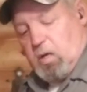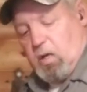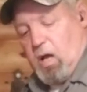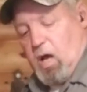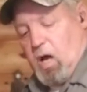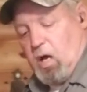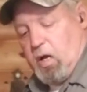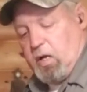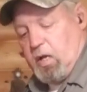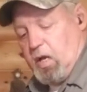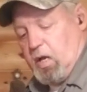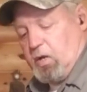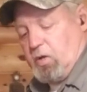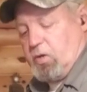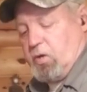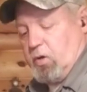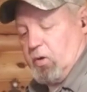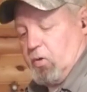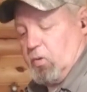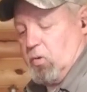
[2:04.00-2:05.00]
Now I need
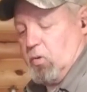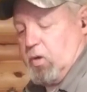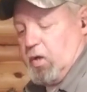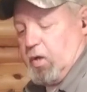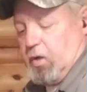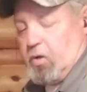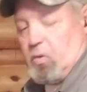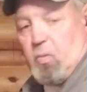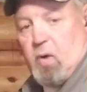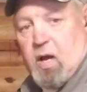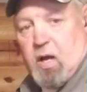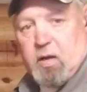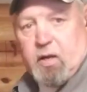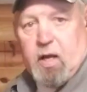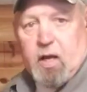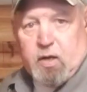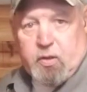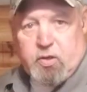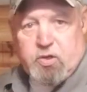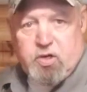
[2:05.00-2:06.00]
to get the round
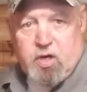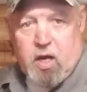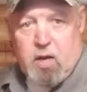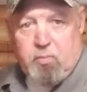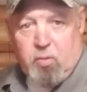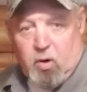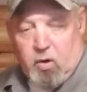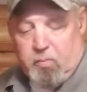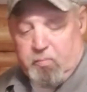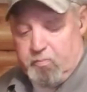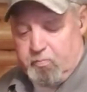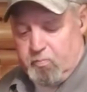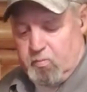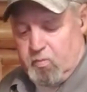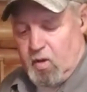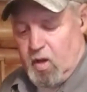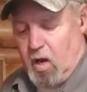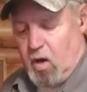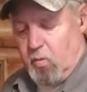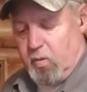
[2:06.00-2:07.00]
out of the chamber.
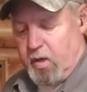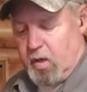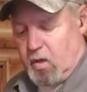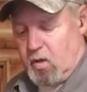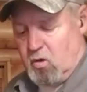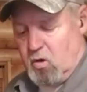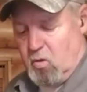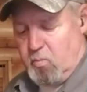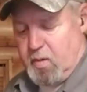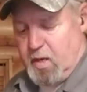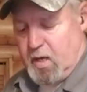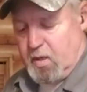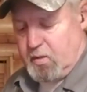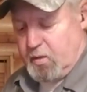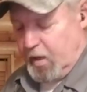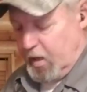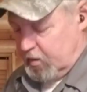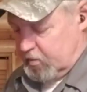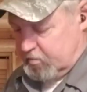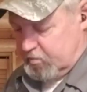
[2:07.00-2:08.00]
How are we going to go about
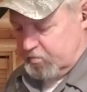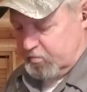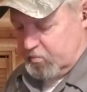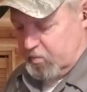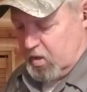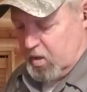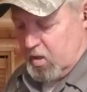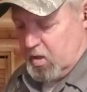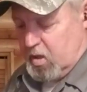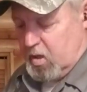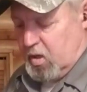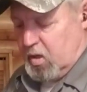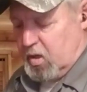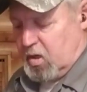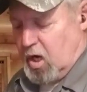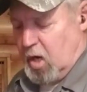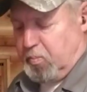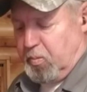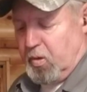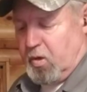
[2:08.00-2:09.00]
that?
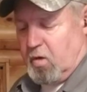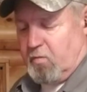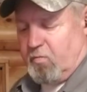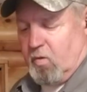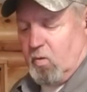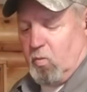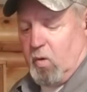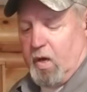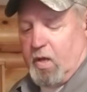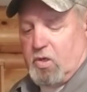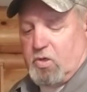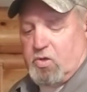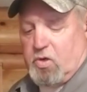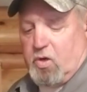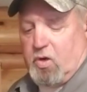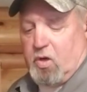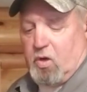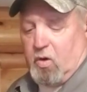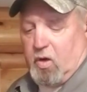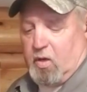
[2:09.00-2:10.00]
A couple of different ways
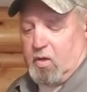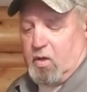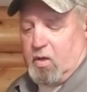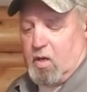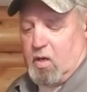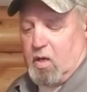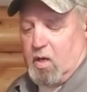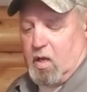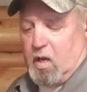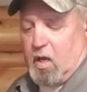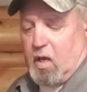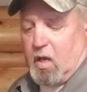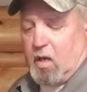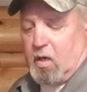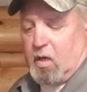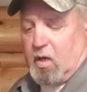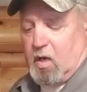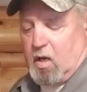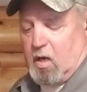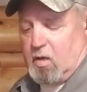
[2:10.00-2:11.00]
to do it.
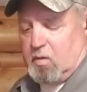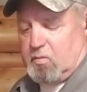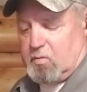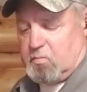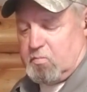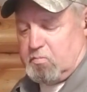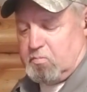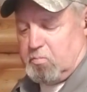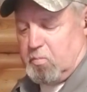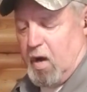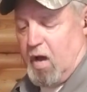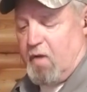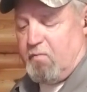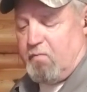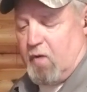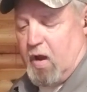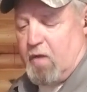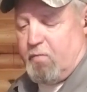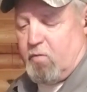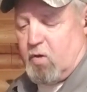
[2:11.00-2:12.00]
And my
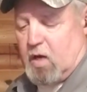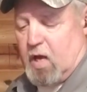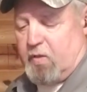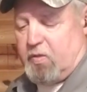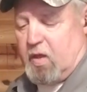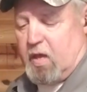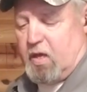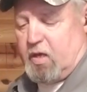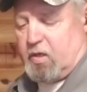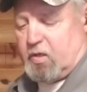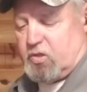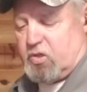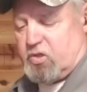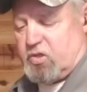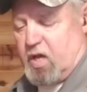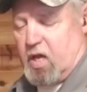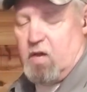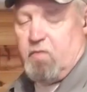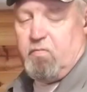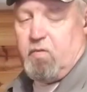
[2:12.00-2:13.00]
favorite, I think it's
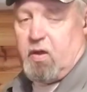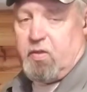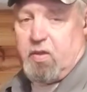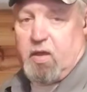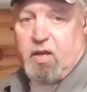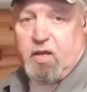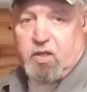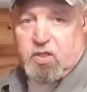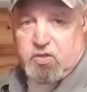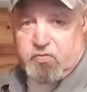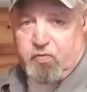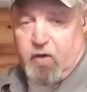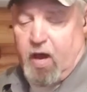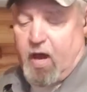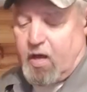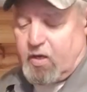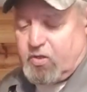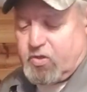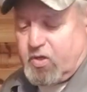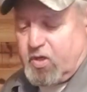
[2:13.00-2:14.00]
safe, I think it's
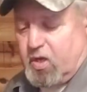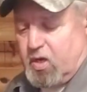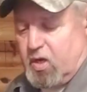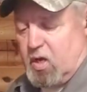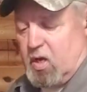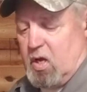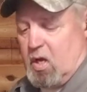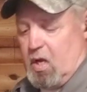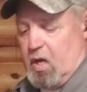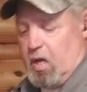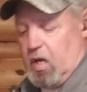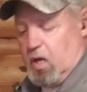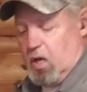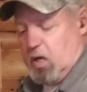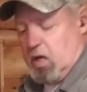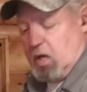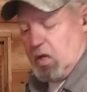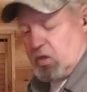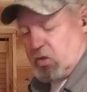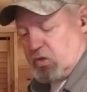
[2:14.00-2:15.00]
fast,
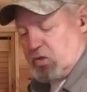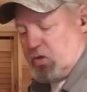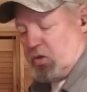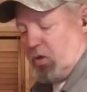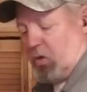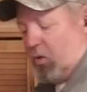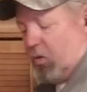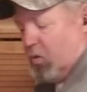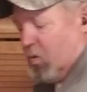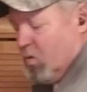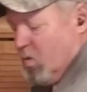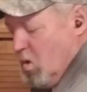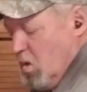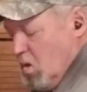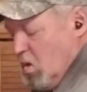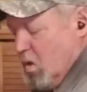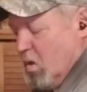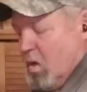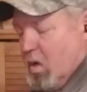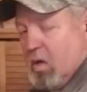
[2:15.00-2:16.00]
is to
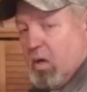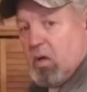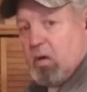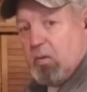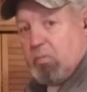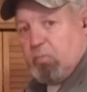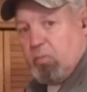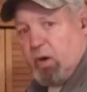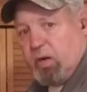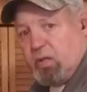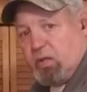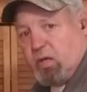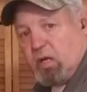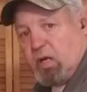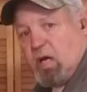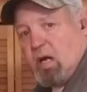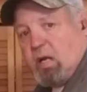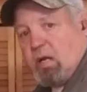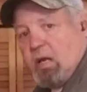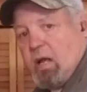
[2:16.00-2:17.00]
bring the
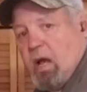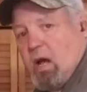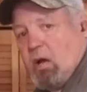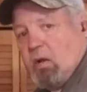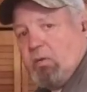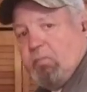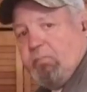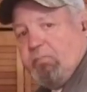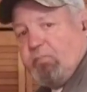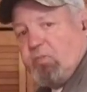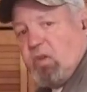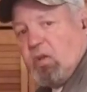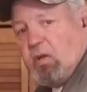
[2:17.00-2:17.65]
gun down.